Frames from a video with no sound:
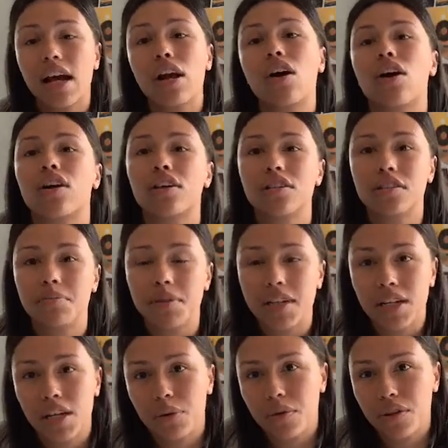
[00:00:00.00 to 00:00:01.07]
and honored to be
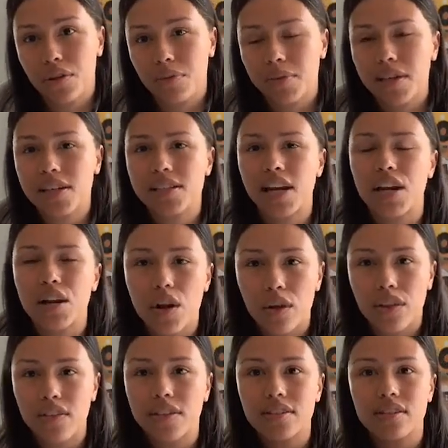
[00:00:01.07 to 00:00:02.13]
here with you because I know
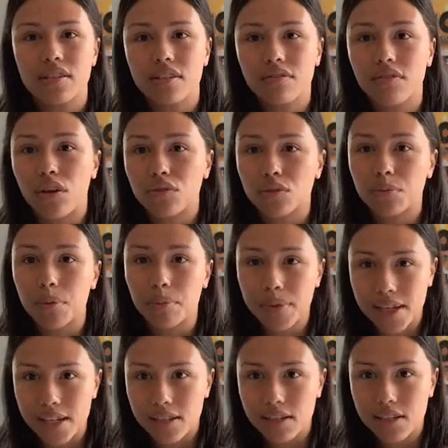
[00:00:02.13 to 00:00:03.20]
that this is a vulnerable
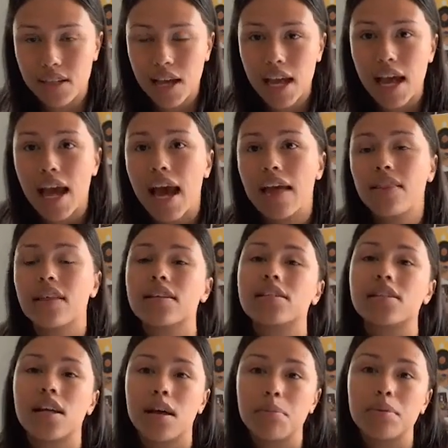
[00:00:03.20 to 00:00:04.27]
piece, and
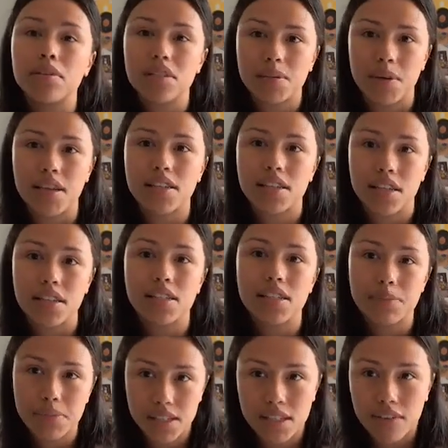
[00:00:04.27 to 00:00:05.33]
this temple space is
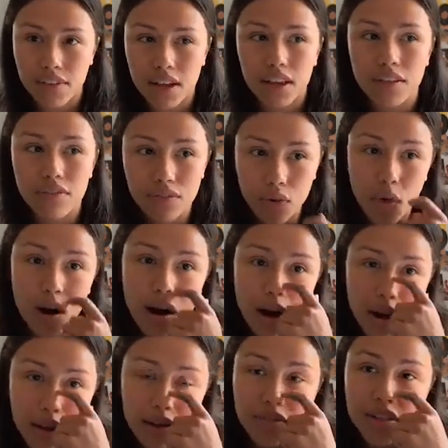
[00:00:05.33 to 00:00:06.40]
specifically for
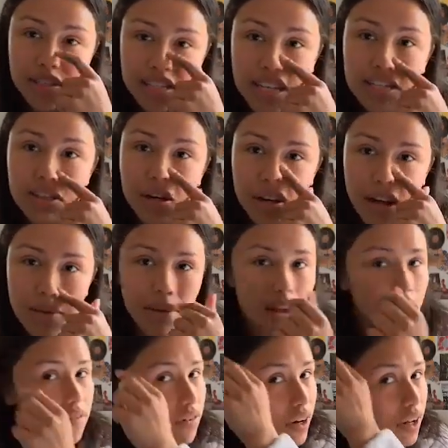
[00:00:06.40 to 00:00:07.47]
all of these things that are coming
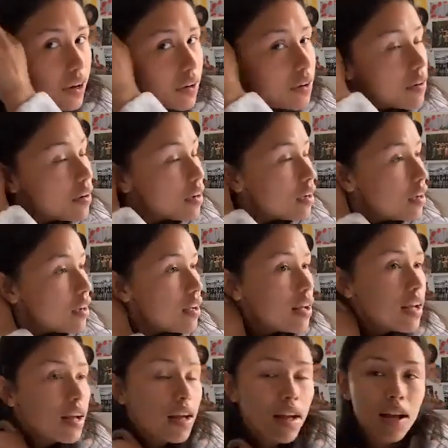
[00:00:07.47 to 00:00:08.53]
up for you.
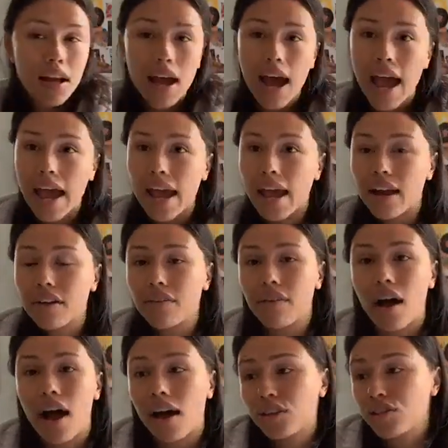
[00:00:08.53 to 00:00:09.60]
And
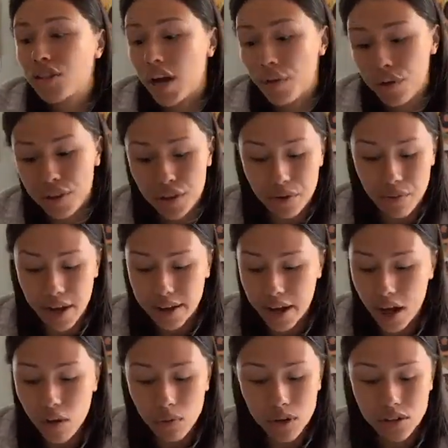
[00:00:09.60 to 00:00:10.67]
I'll share with you right
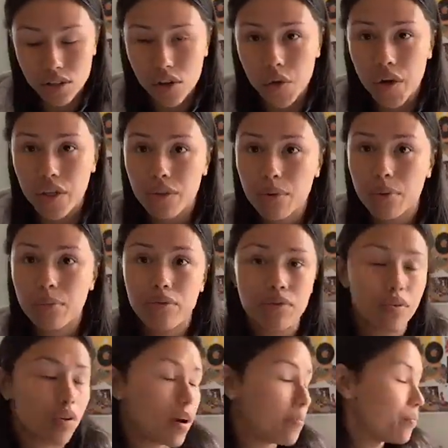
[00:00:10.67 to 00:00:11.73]
now what's coming through
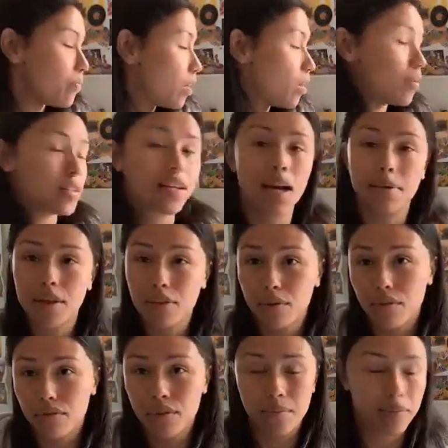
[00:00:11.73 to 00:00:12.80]
for
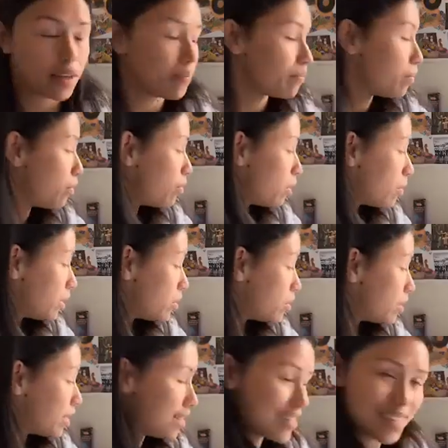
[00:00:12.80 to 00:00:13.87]
me before we
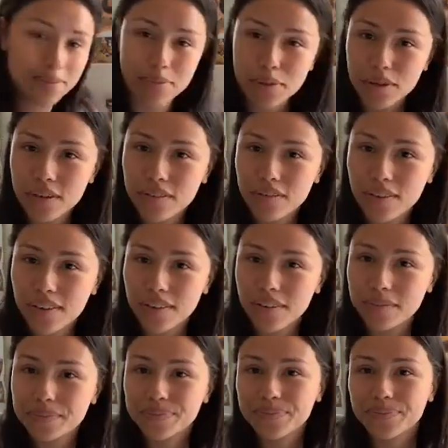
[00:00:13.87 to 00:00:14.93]
do this beautiful